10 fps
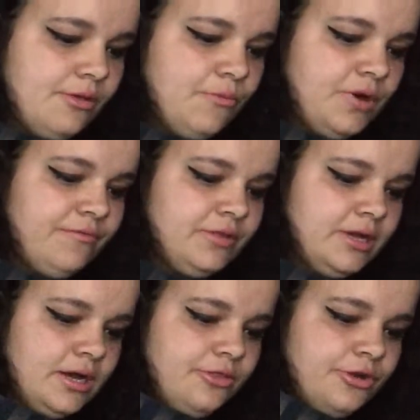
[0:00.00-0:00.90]
One of the
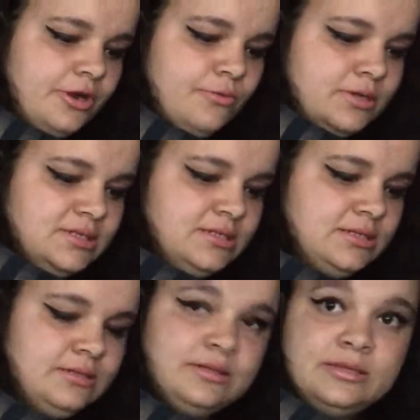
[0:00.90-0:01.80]
other ones.
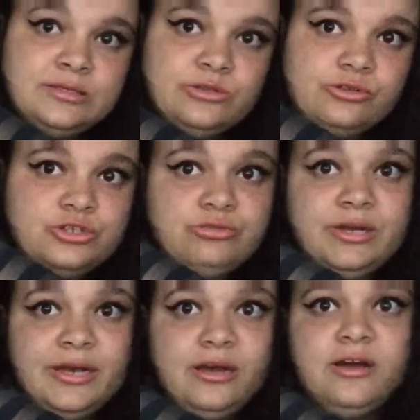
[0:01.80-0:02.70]
So those
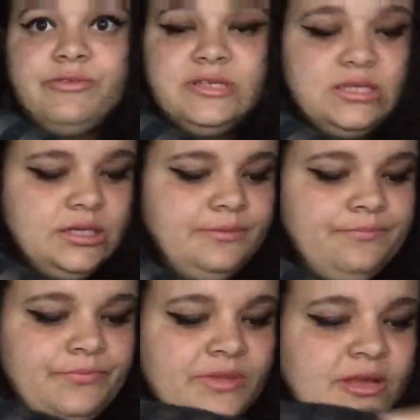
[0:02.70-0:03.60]
3 I got recently.
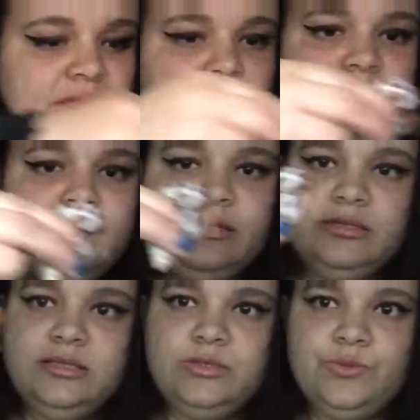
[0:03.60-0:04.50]
And
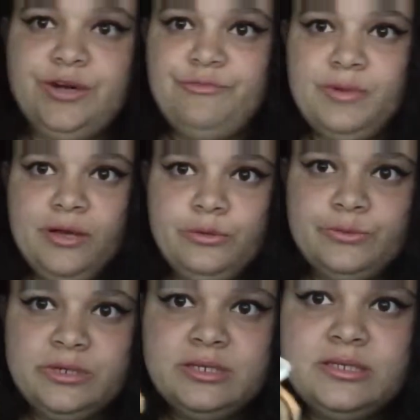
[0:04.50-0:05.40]
this is one of my old
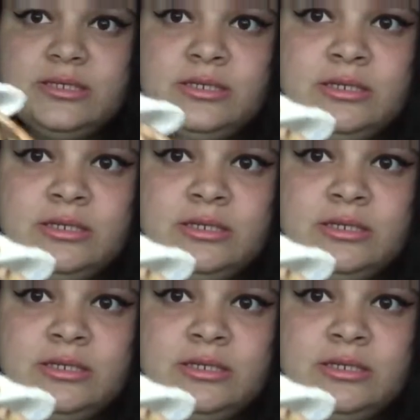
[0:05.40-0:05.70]
ones.